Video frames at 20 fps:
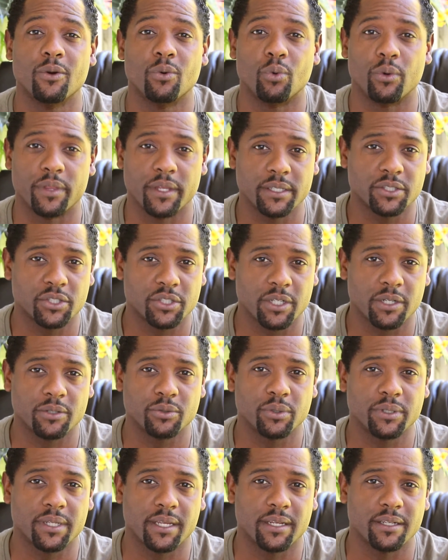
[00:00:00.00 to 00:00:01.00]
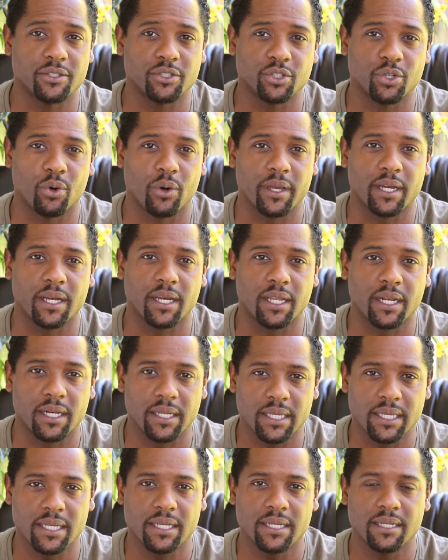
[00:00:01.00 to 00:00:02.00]
where these children can enjoy a
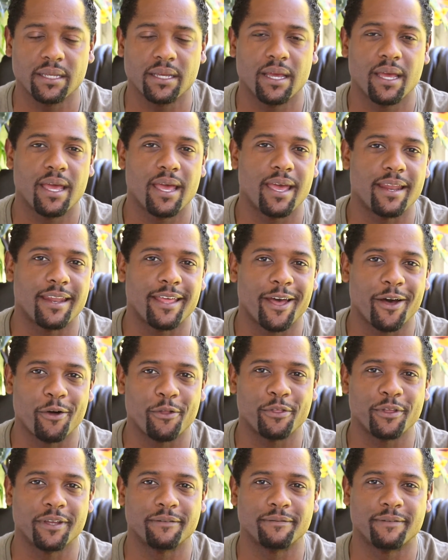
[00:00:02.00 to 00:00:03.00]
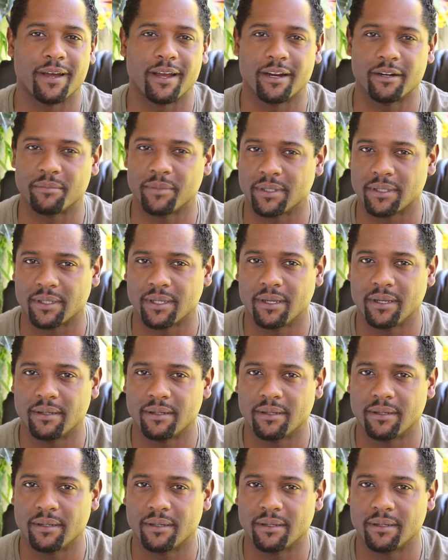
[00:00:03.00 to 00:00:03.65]
clean and healthy environment,